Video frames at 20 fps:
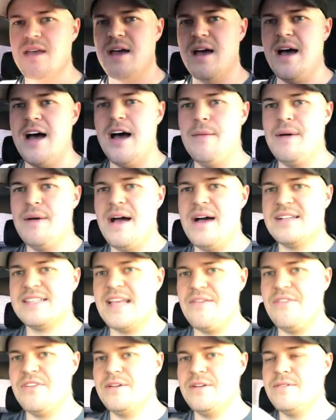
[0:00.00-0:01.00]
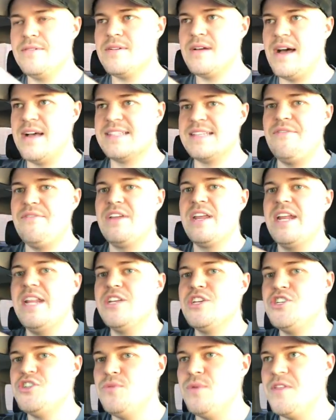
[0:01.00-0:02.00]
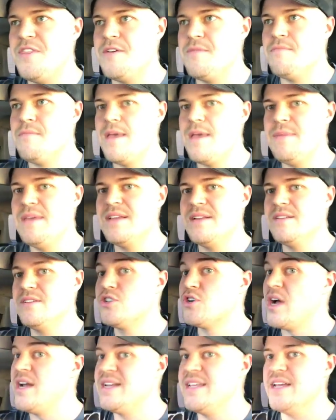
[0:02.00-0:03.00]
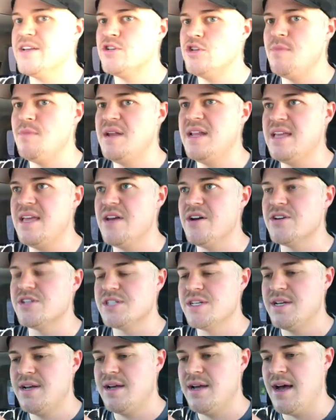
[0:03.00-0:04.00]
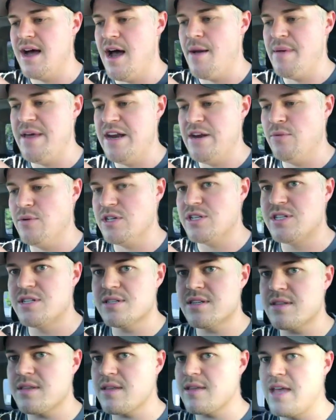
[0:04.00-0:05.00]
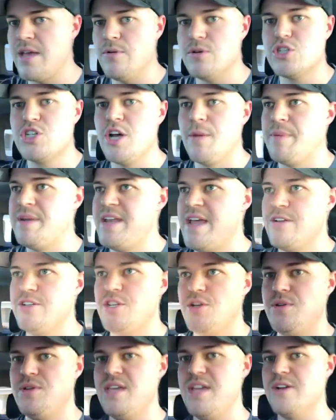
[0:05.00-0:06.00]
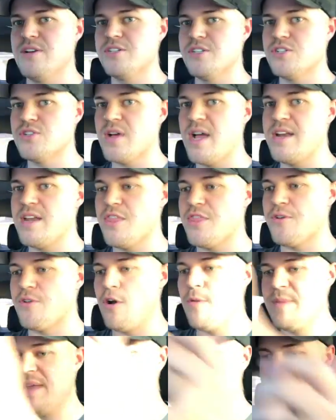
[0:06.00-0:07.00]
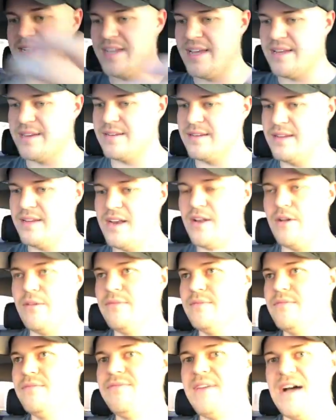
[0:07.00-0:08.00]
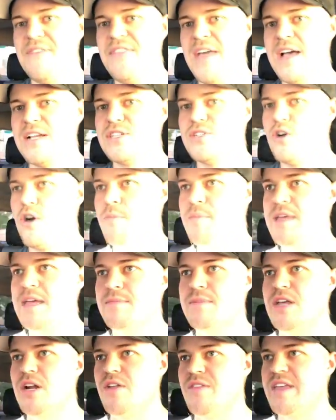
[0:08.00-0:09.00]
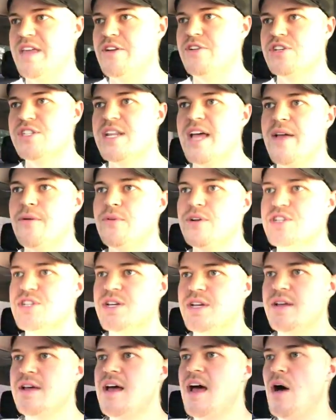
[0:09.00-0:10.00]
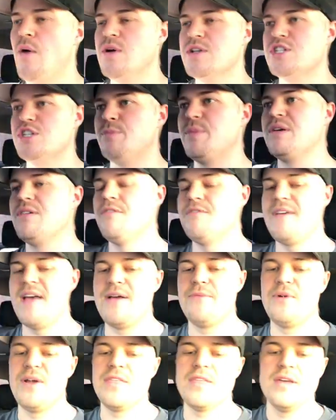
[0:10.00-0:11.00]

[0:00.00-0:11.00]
I was having an issue with it, maybe trying to get too many gears, and it was jumping down 2 gears and trying to throw me into, you know, 5,000 RPM getting on the interstate, which I wasn't to be a fan with.